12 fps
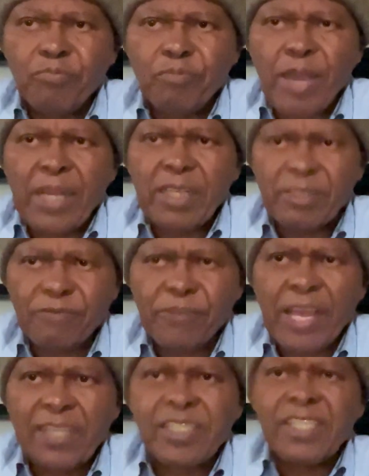Bent,
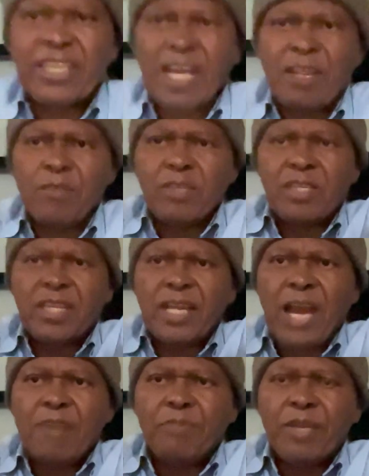flexed. In other words, they
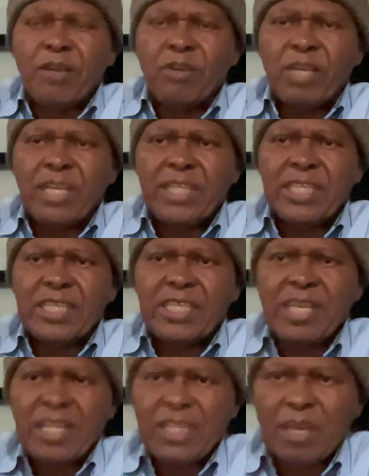can't be elongated.
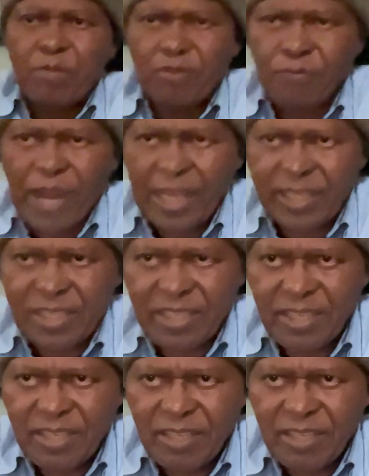They'll be flexed.